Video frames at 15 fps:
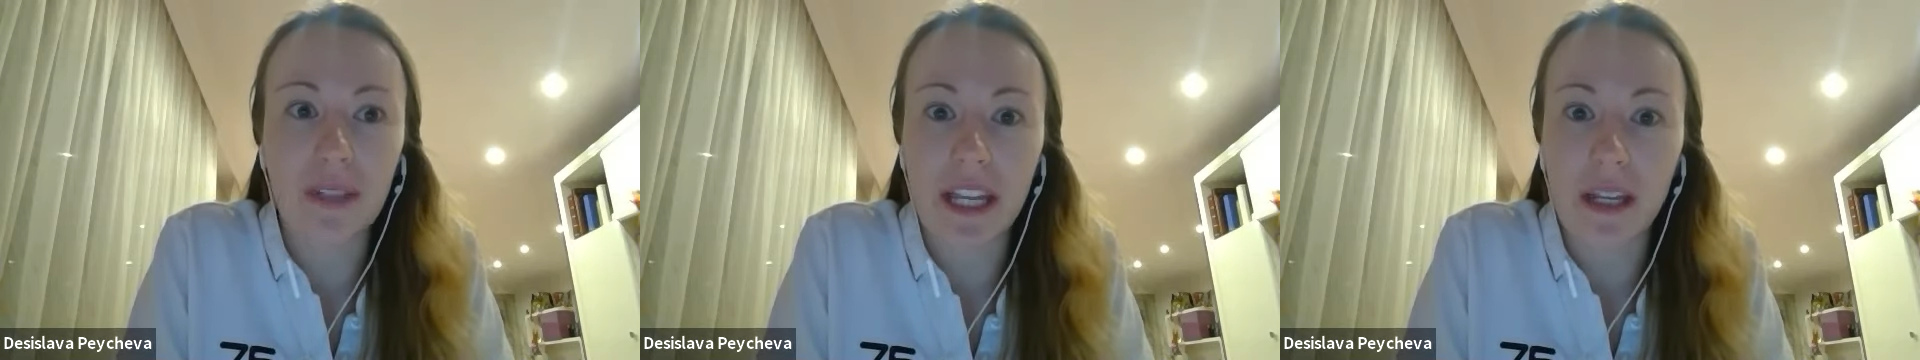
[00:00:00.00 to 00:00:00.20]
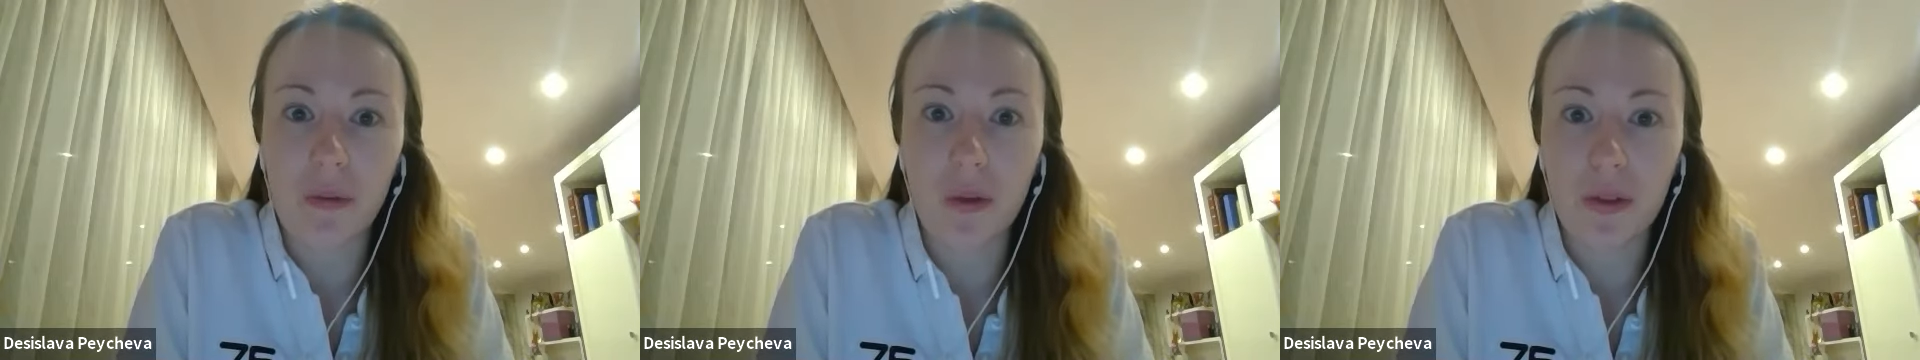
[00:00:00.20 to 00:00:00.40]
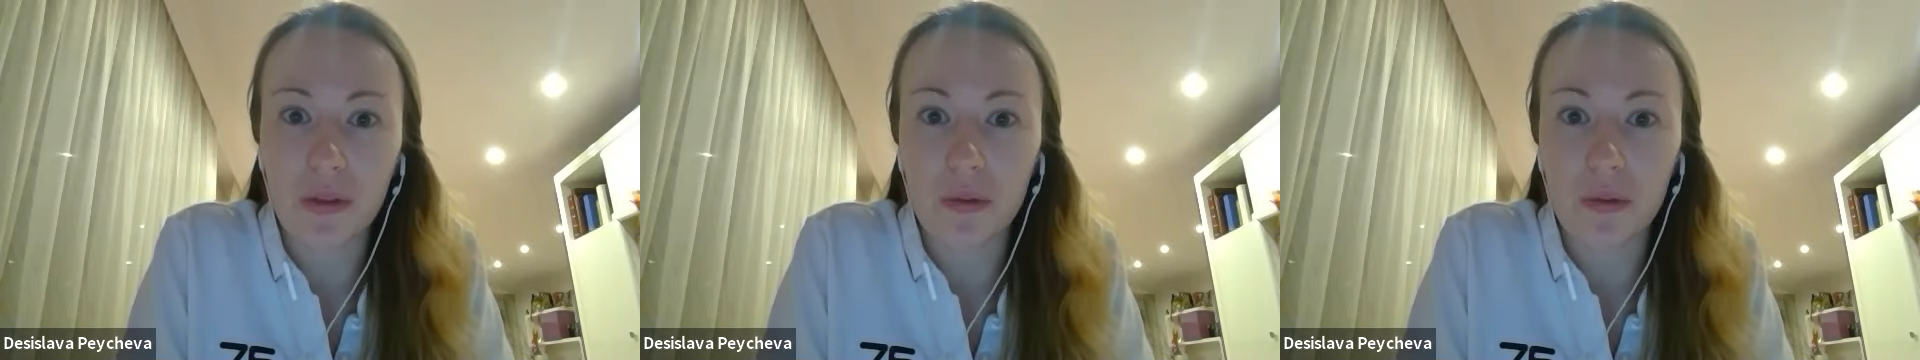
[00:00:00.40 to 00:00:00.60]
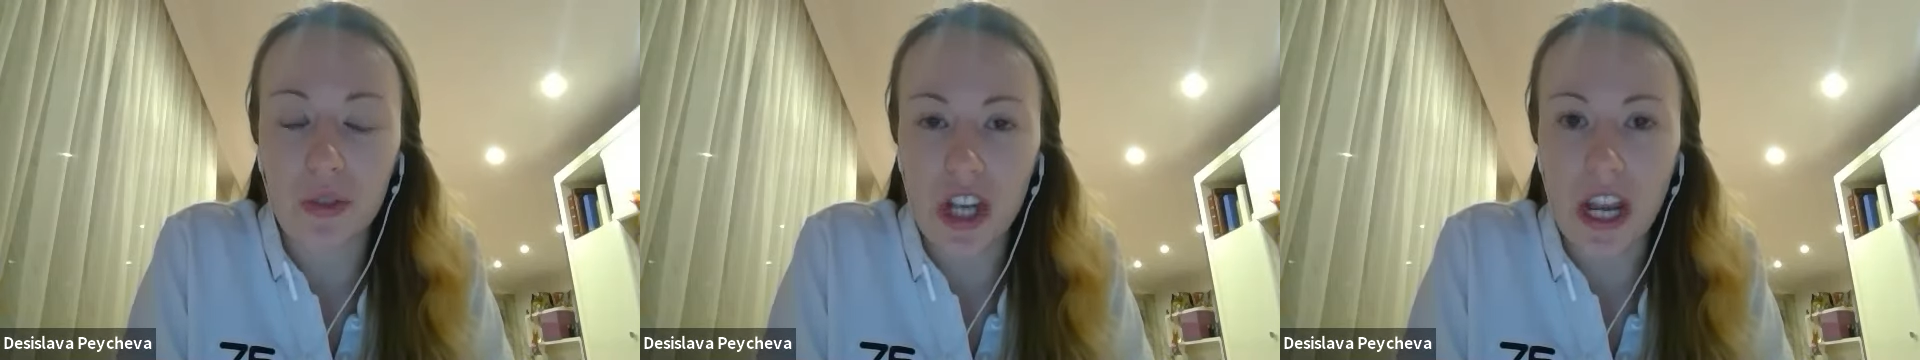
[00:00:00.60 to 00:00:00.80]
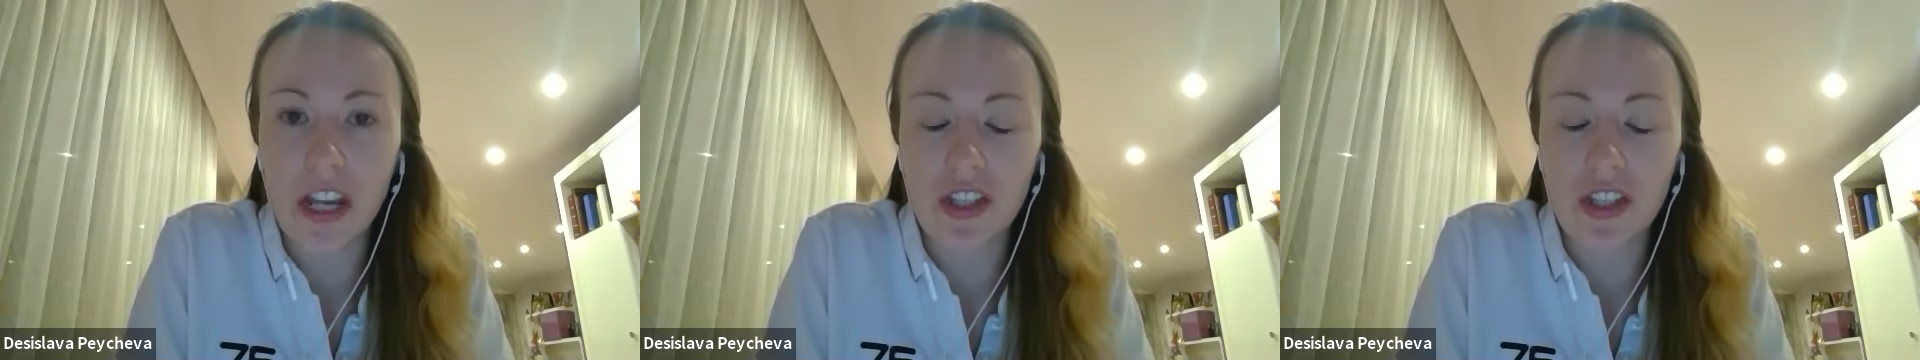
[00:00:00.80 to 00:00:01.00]
they want to
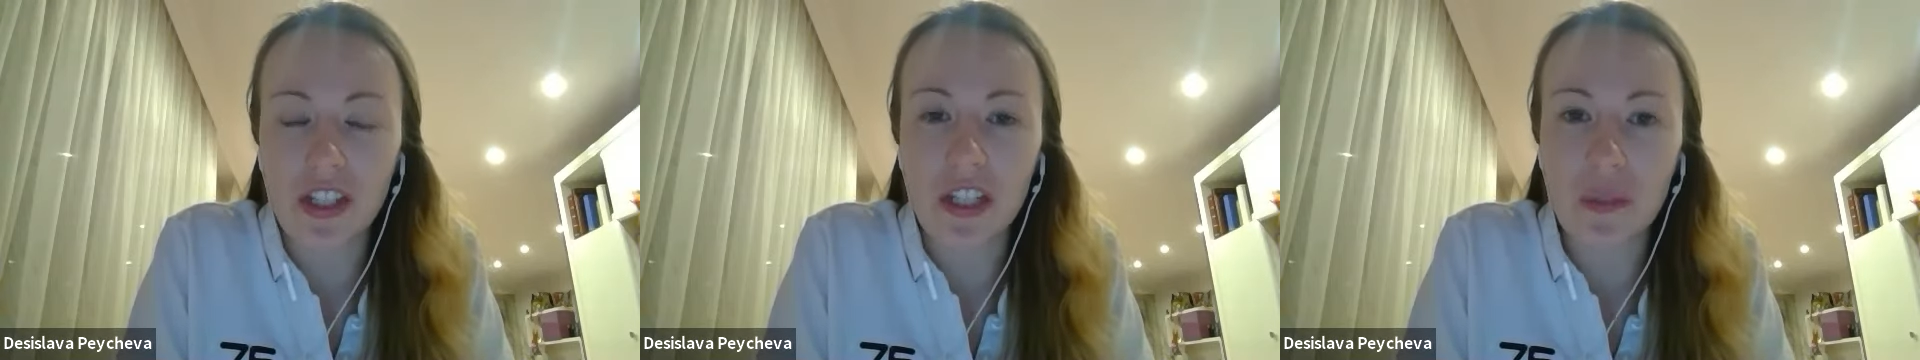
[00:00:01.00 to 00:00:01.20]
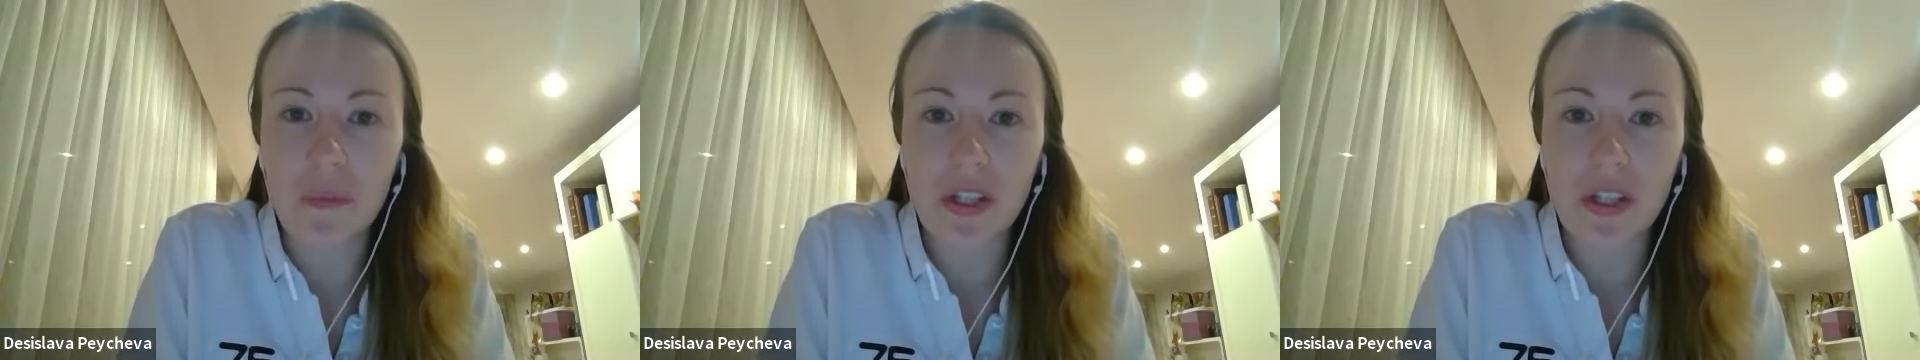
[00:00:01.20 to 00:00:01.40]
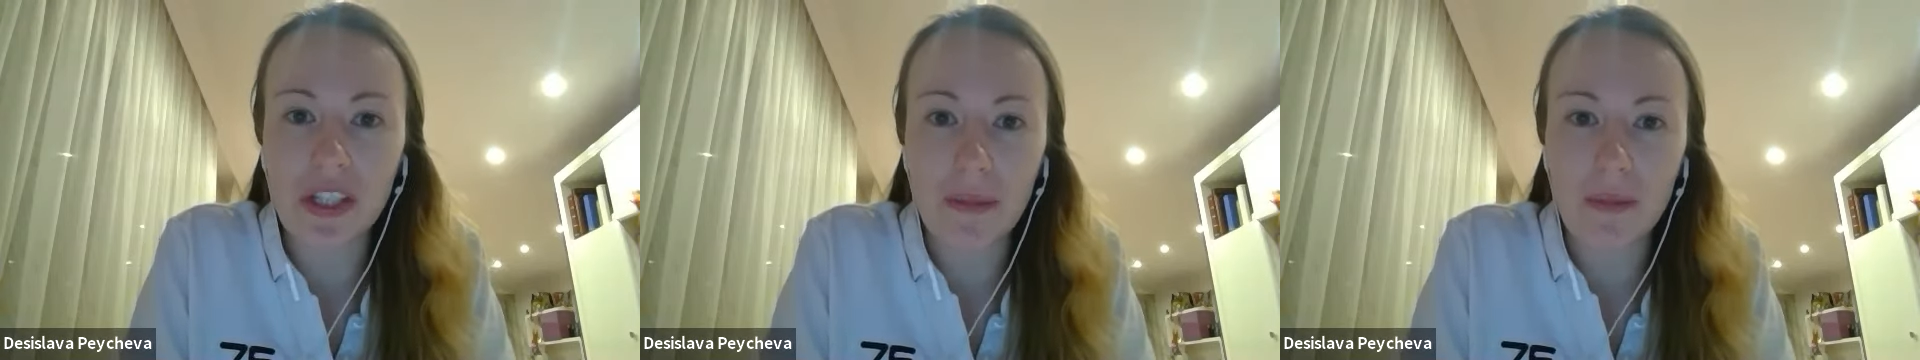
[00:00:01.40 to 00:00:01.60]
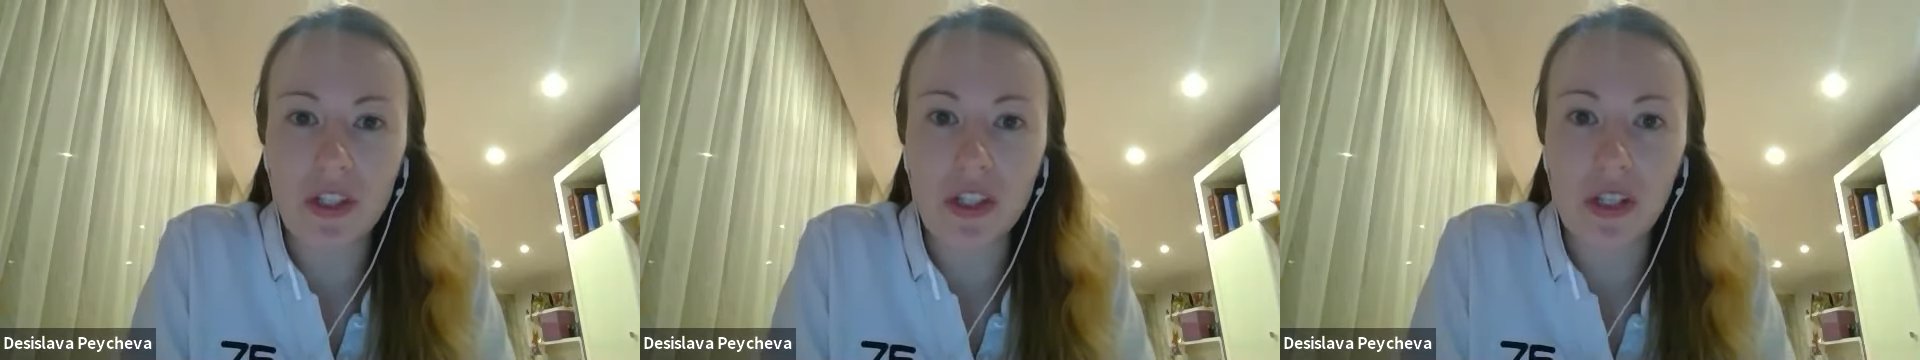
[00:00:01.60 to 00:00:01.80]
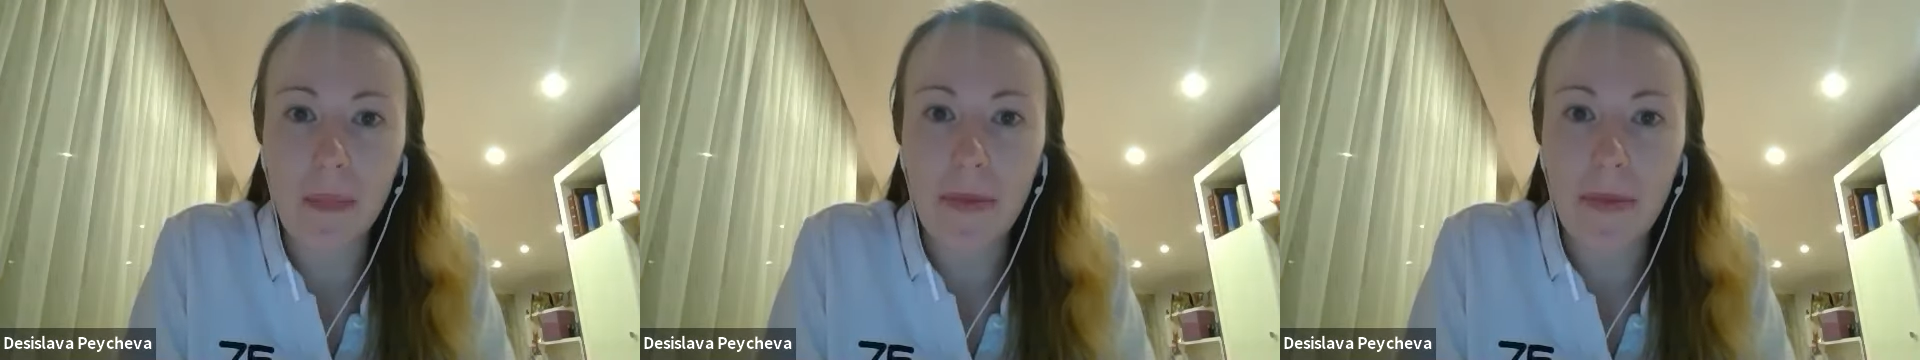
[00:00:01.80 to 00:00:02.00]
change this
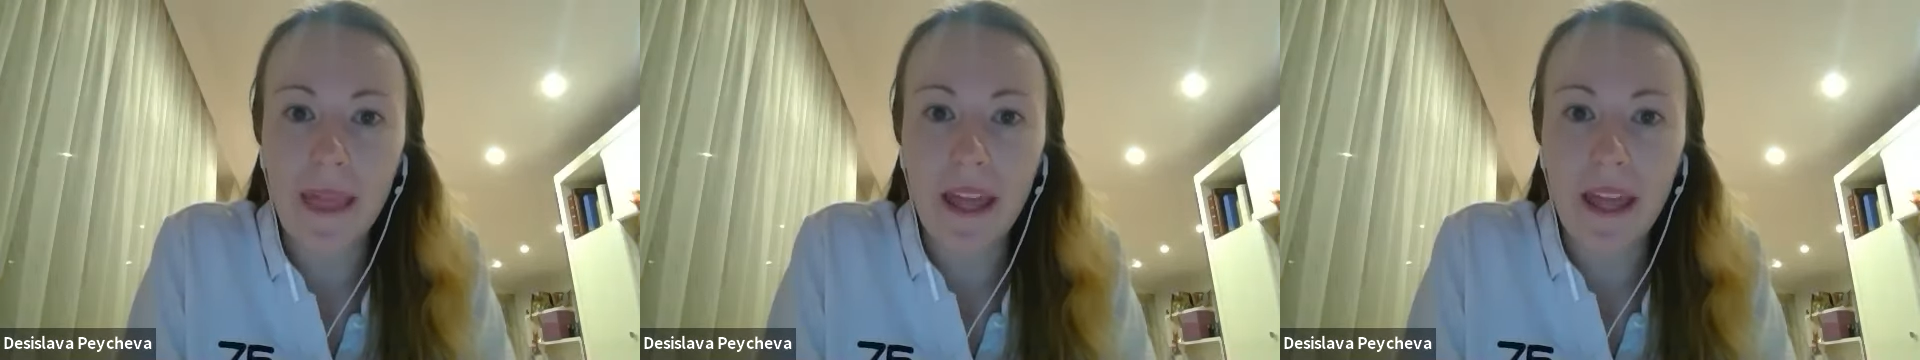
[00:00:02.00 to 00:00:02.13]
perception.